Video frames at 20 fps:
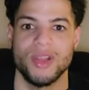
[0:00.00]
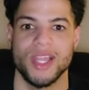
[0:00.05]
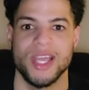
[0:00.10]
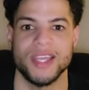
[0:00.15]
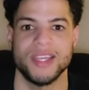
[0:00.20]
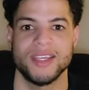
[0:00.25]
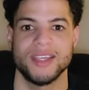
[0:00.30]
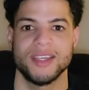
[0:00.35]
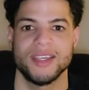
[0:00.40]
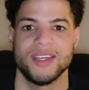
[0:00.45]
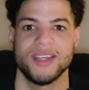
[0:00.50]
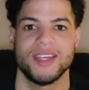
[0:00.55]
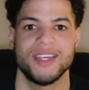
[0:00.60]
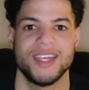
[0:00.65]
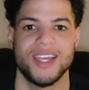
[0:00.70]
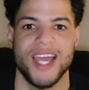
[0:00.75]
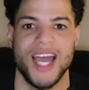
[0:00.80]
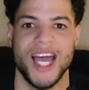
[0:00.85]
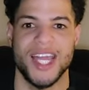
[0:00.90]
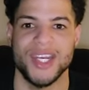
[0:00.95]
Like,
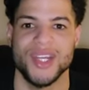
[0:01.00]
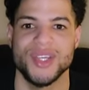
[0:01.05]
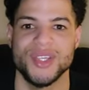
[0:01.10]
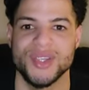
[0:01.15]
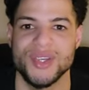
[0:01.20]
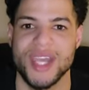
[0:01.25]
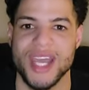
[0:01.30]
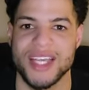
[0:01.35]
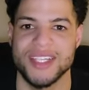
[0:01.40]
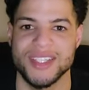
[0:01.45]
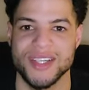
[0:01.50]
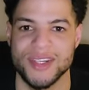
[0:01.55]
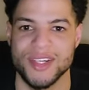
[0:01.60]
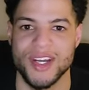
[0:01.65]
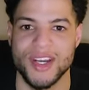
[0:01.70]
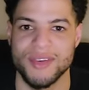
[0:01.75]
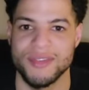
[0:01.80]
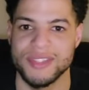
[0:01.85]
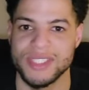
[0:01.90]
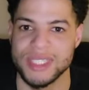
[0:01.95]
I know you guys are
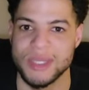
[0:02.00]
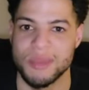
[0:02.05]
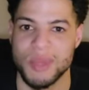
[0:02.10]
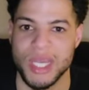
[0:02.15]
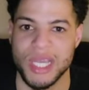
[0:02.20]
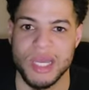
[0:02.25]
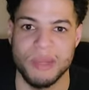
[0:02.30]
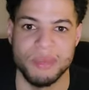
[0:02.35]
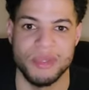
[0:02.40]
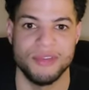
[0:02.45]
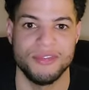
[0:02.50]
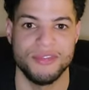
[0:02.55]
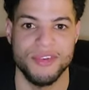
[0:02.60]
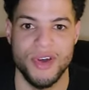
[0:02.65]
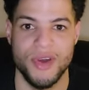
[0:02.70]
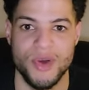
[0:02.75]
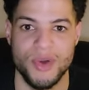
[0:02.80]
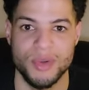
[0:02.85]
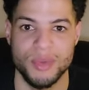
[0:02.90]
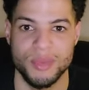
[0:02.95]
nervous to pick up the
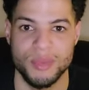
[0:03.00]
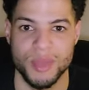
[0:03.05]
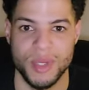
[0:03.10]
phone,